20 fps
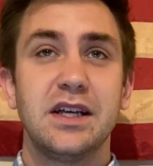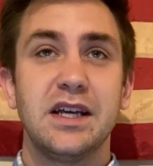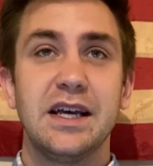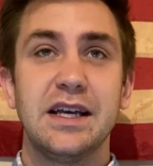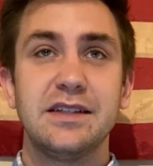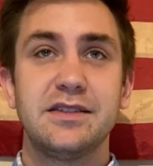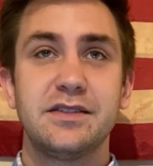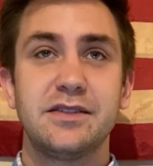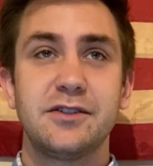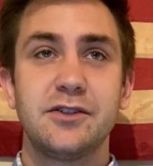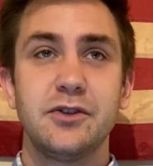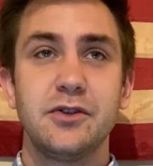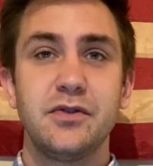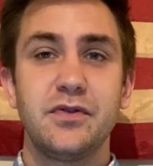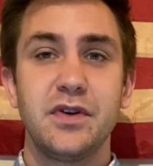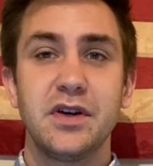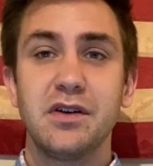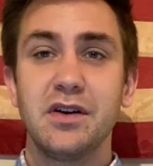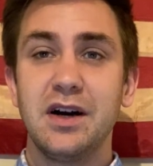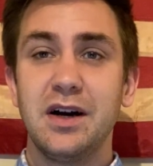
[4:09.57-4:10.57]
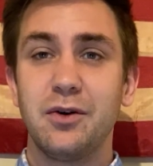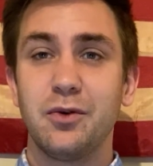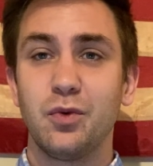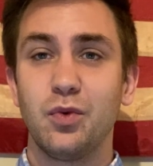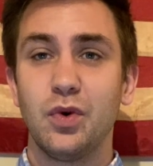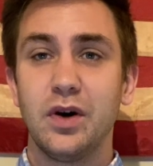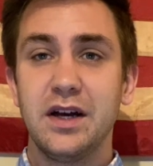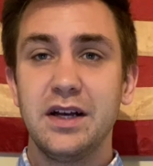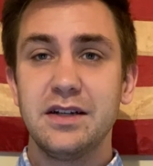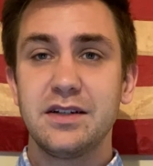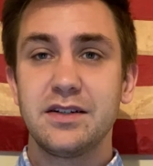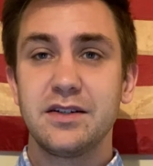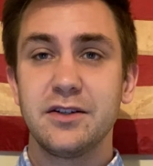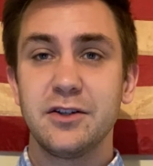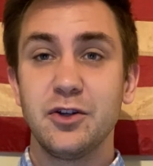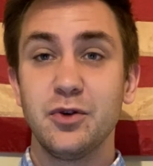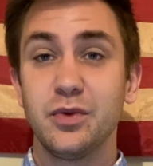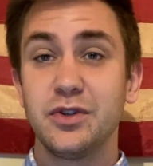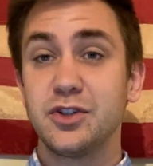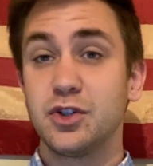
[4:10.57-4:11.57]
it's to figure out what
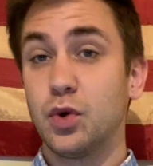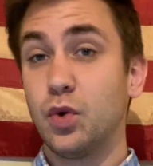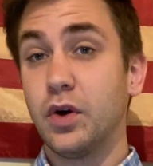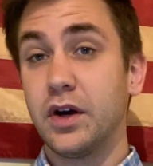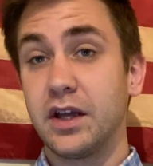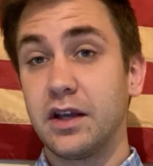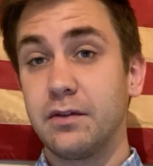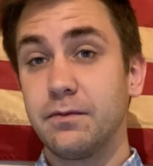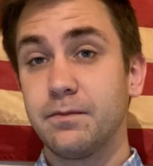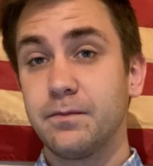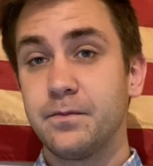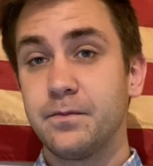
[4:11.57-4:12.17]
you enjoy.